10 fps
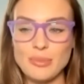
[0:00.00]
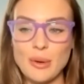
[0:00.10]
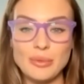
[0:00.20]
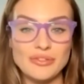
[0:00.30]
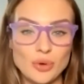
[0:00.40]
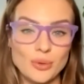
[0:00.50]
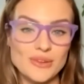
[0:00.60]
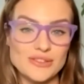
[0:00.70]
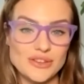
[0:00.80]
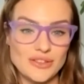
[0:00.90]
But before
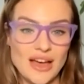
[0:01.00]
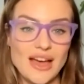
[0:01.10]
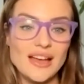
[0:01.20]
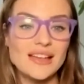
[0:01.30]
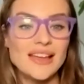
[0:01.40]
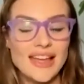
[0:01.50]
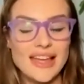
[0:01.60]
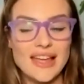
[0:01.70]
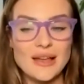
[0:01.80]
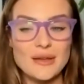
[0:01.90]
we do that,
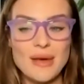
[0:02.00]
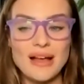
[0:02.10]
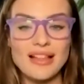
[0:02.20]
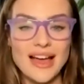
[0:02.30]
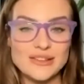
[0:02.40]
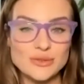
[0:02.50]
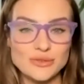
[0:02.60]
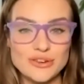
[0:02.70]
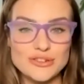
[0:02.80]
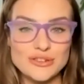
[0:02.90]
I'll hand
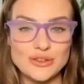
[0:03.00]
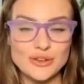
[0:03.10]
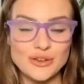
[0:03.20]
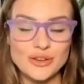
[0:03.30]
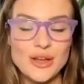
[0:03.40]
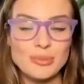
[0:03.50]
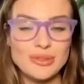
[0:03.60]
over to you.